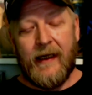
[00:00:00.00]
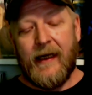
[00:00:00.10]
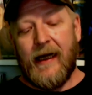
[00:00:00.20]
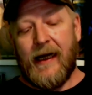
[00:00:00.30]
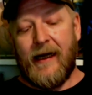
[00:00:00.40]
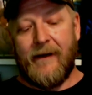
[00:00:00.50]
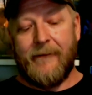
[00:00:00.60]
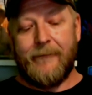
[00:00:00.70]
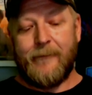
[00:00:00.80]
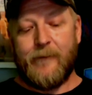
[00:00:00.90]

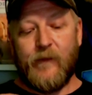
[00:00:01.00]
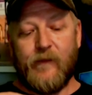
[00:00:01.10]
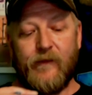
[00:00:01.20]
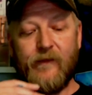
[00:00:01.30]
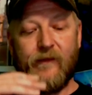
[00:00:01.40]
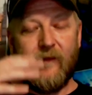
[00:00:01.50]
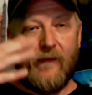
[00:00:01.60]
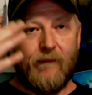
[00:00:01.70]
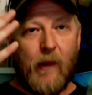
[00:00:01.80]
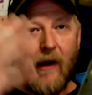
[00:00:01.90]

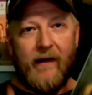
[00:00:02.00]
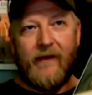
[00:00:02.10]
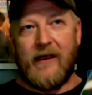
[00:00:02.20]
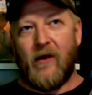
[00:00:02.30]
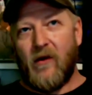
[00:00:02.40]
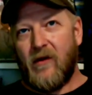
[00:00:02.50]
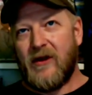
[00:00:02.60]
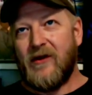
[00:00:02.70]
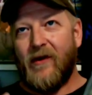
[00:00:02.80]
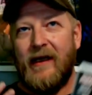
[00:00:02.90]
Part of the whole
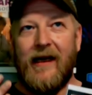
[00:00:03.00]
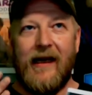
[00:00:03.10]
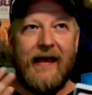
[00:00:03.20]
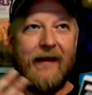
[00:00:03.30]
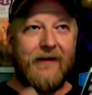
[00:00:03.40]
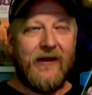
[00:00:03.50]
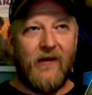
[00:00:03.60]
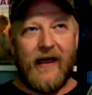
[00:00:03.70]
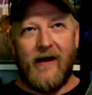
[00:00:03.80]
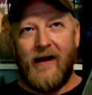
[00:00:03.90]
storyline that was
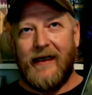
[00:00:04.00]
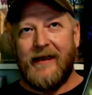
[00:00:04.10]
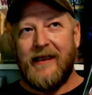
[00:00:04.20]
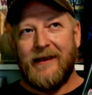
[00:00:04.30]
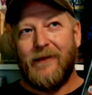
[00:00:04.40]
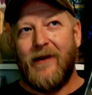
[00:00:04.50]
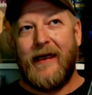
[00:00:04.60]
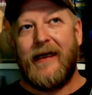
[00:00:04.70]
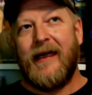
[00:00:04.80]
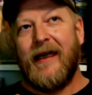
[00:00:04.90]
going on at this point,
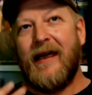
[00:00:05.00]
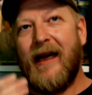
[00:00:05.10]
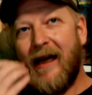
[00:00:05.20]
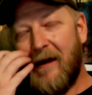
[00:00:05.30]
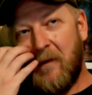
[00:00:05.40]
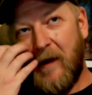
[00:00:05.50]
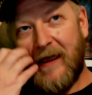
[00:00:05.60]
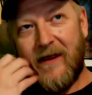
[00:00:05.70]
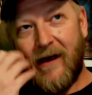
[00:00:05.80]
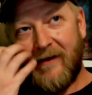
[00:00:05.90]
with
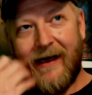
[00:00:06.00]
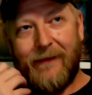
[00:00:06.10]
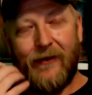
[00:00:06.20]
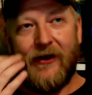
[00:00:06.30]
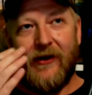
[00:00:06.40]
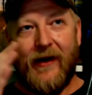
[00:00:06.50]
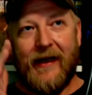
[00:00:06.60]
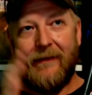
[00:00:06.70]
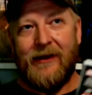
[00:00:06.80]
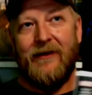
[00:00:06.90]
Dr. Aphra showing up
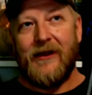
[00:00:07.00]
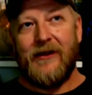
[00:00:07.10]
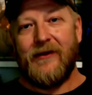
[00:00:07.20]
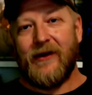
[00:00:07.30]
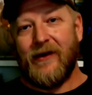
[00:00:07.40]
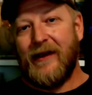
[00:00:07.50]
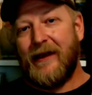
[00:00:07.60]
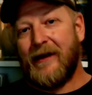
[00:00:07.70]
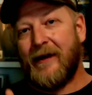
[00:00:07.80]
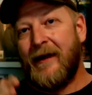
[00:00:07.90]
2 issues
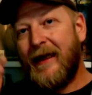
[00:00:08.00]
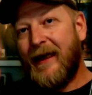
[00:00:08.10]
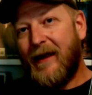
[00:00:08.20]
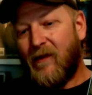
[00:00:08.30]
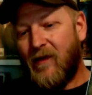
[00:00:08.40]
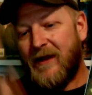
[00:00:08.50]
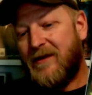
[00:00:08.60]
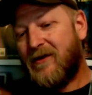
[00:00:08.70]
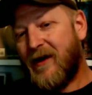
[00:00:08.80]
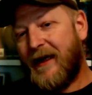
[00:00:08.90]
earlier, was
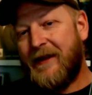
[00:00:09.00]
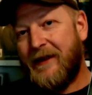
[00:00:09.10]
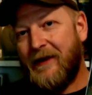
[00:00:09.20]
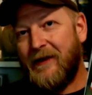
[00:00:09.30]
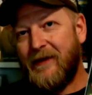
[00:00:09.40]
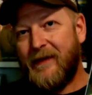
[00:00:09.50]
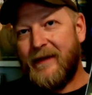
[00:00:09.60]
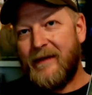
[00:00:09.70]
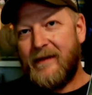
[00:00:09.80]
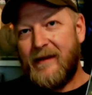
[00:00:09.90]
trying to
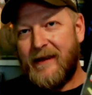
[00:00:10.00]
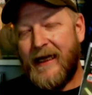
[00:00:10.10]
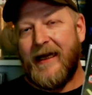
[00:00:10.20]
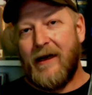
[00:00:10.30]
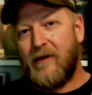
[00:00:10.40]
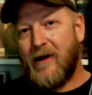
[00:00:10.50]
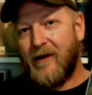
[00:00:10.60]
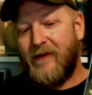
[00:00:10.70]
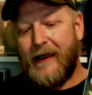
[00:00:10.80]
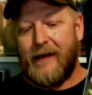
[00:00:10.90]
take out Darth
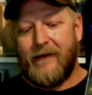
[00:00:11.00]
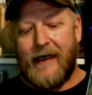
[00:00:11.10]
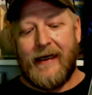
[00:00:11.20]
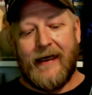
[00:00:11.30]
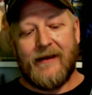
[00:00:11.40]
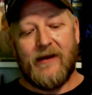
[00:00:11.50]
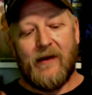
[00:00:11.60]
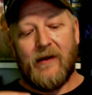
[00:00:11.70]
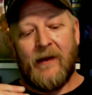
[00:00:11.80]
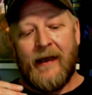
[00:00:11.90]
Vader, right? And
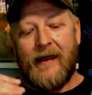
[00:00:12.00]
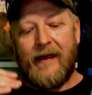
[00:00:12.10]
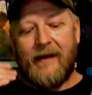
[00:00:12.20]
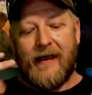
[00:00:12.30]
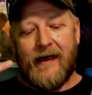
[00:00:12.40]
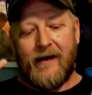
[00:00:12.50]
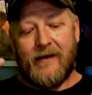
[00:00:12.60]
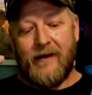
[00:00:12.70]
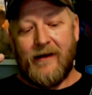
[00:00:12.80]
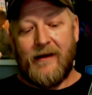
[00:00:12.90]
so the
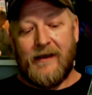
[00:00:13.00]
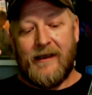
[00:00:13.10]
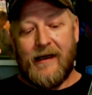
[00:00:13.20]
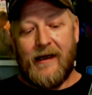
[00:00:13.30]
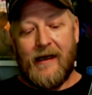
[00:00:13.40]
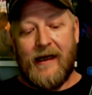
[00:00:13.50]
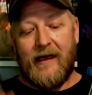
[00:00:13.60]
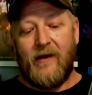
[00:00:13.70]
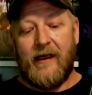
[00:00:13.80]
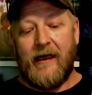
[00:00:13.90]
characters
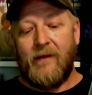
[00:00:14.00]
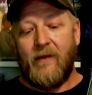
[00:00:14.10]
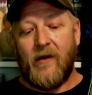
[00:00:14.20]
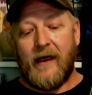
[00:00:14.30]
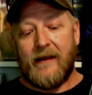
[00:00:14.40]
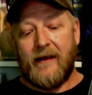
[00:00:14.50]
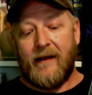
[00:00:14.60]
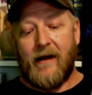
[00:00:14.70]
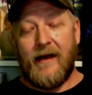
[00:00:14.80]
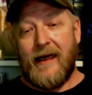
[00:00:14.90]
Eolin and Morit
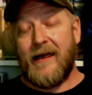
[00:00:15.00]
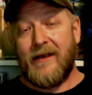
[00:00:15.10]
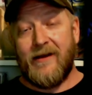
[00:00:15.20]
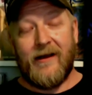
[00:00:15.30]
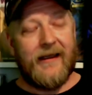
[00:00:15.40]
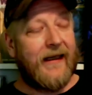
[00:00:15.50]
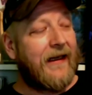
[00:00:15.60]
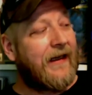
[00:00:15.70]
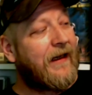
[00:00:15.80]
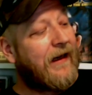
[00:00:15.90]
Astarte